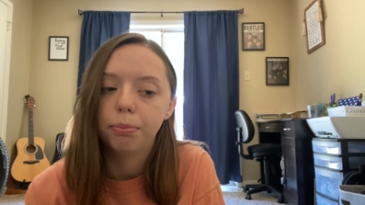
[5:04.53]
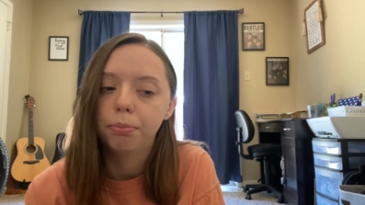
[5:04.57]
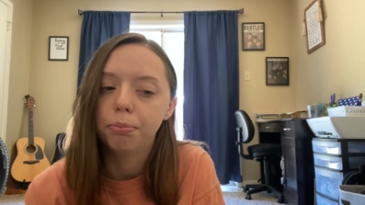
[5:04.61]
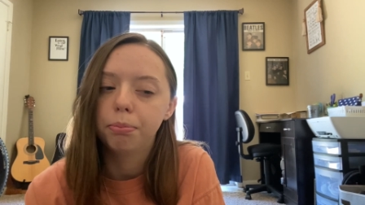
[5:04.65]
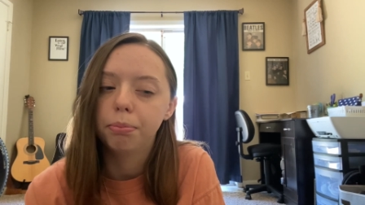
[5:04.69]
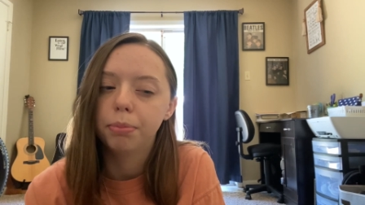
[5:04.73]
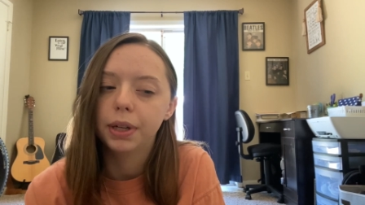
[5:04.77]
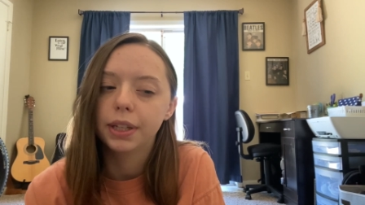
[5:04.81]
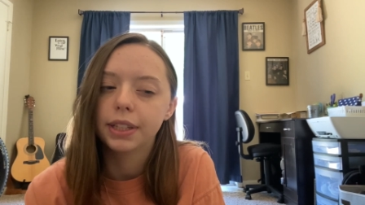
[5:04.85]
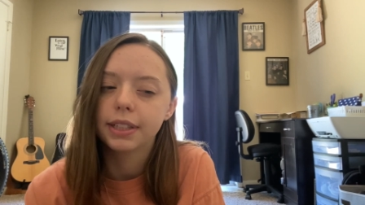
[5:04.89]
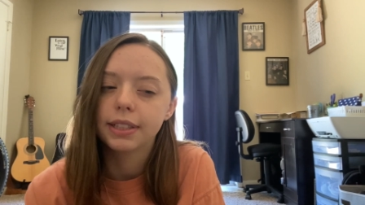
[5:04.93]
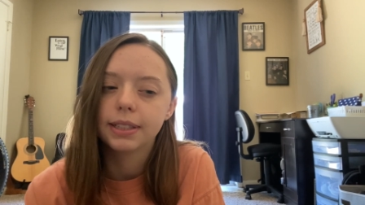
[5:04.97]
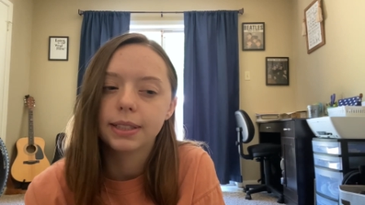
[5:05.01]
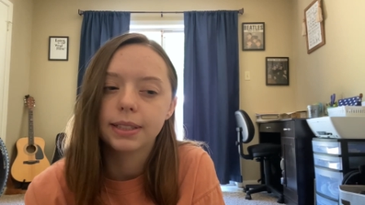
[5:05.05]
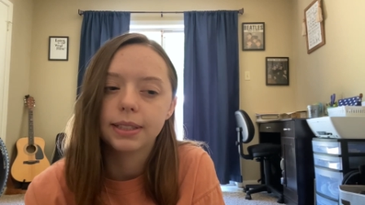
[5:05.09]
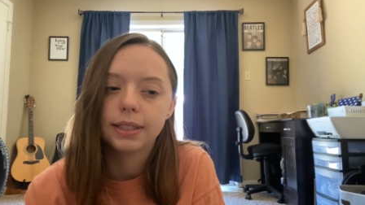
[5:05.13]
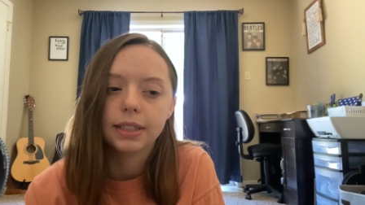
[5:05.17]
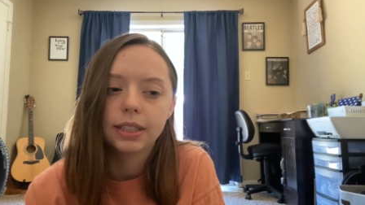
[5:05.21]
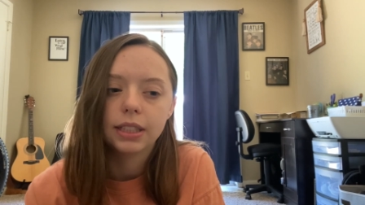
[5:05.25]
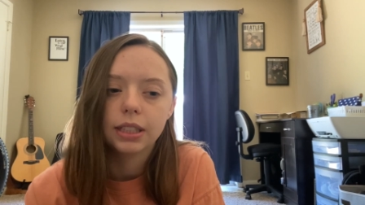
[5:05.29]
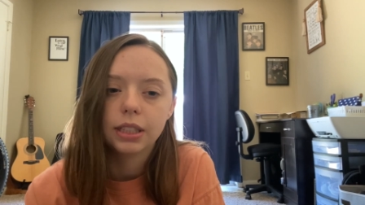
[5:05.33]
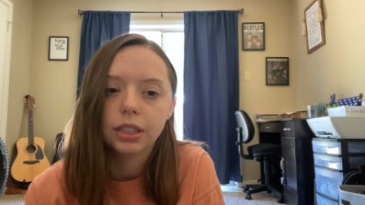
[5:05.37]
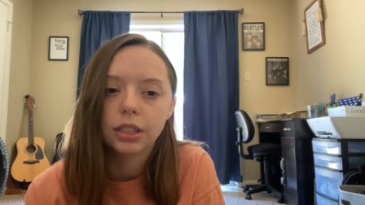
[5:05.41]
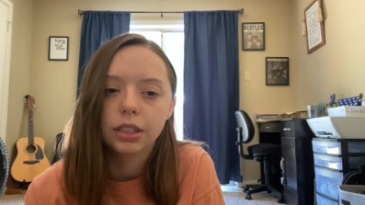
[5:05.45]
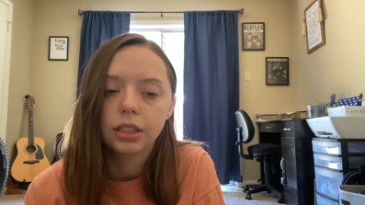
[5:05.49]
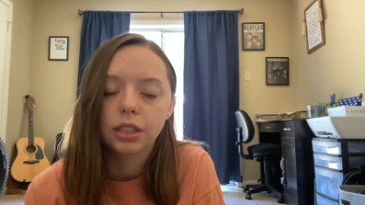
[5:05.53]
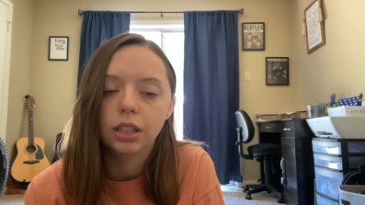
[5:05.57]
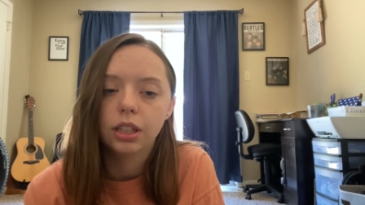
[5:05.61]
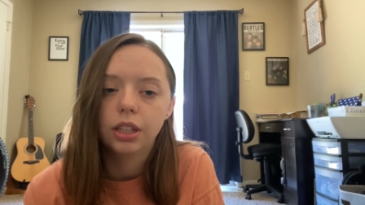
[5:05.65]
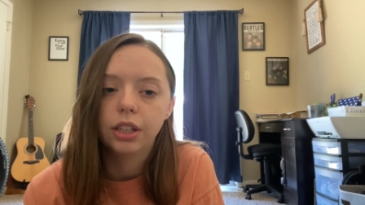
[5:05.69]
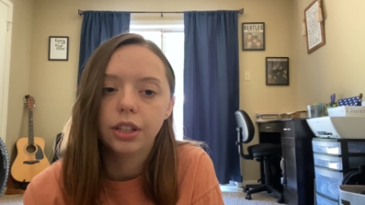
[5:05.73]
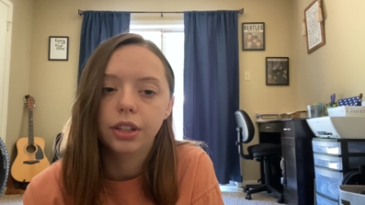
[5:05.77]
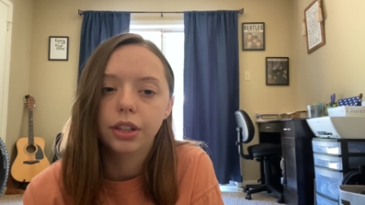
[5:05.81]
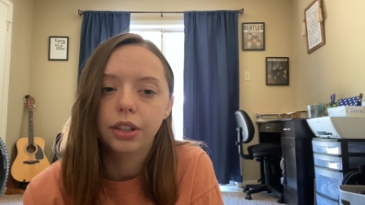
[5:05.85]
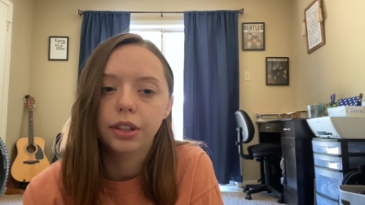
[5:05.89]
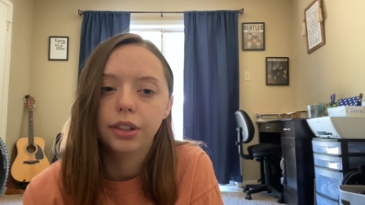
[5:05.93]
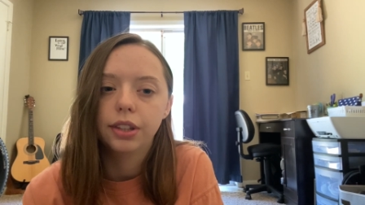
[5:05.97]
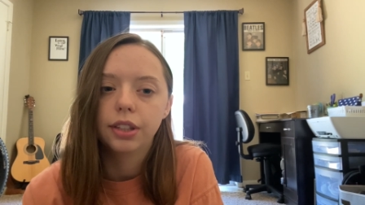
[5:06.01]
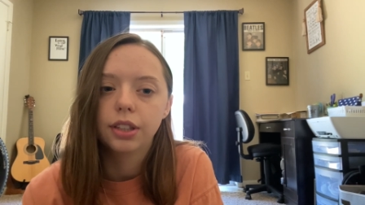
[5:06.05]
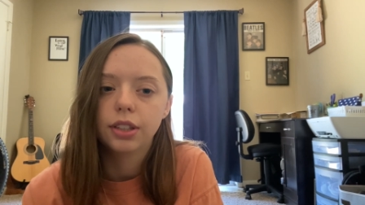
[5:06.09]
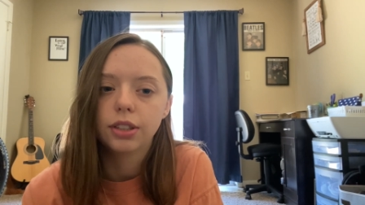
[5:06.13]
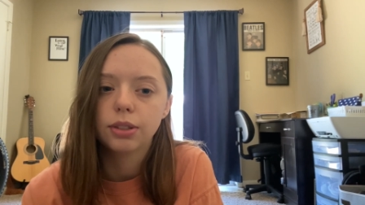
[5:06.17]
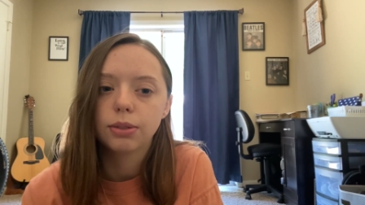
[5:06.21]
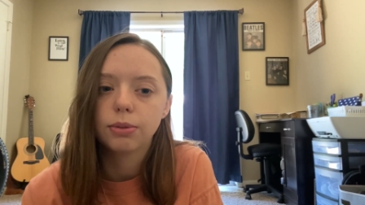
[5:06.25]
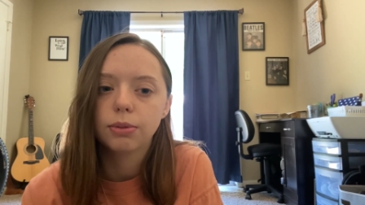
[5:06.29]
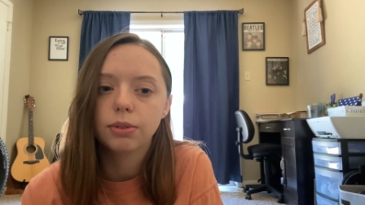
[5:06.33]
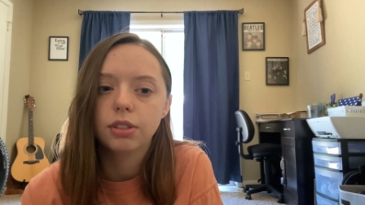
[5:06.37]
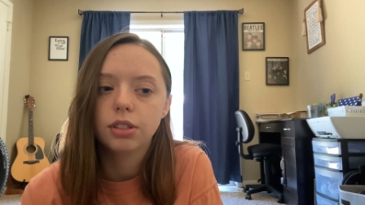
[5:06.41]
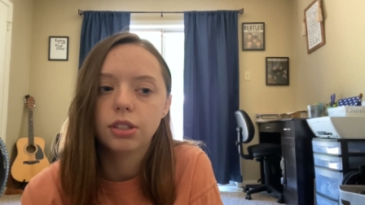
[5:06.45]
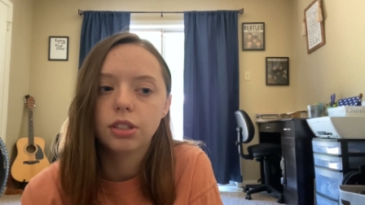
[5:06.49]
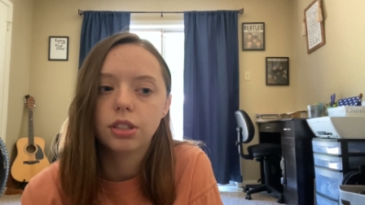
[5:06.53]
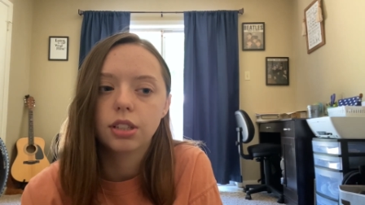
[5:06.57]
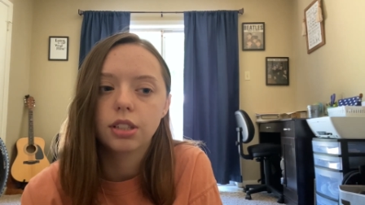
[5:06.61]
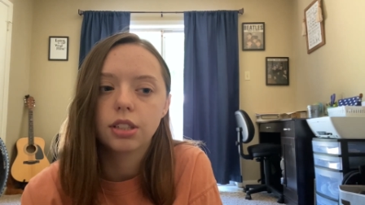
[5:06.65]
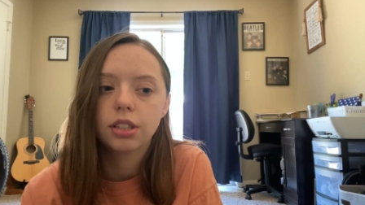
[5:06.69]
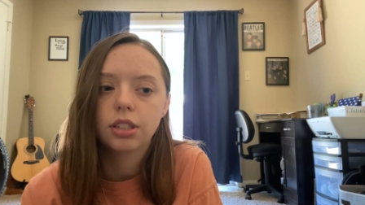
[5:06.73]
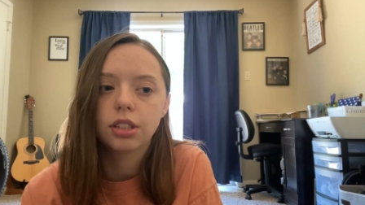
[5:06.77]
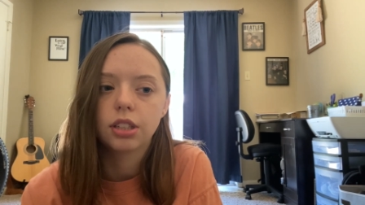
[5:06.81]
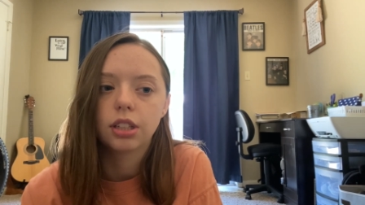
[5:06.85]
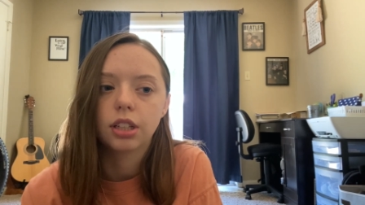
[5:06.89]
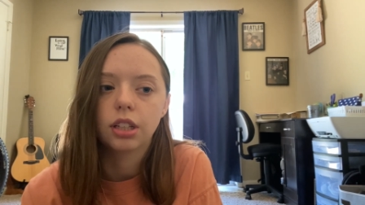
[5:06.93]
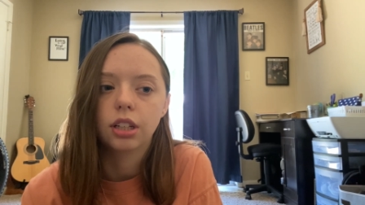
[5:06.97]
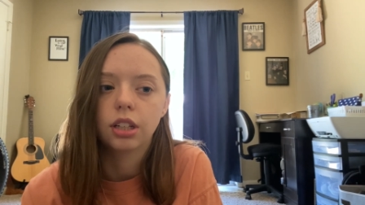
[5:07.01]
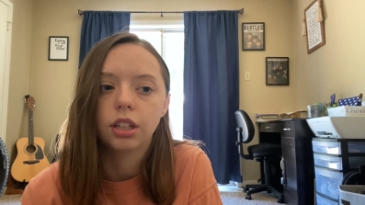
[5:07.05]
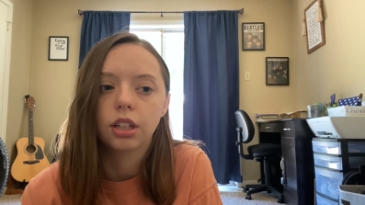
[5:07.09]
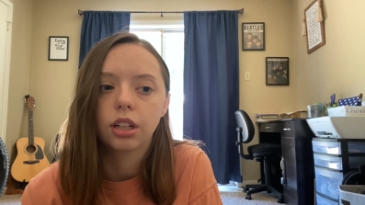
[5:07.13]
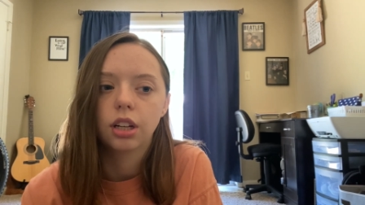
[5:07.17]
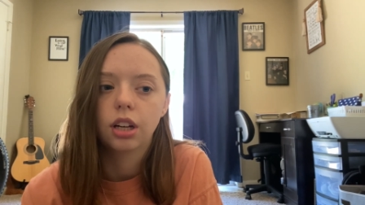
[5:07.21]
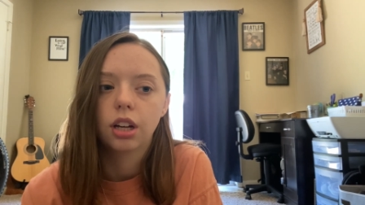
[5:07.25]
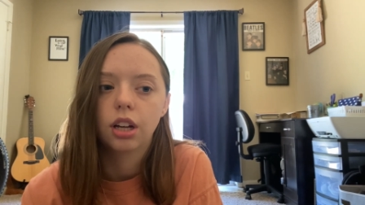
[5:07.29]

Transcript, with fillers: But still, this was just like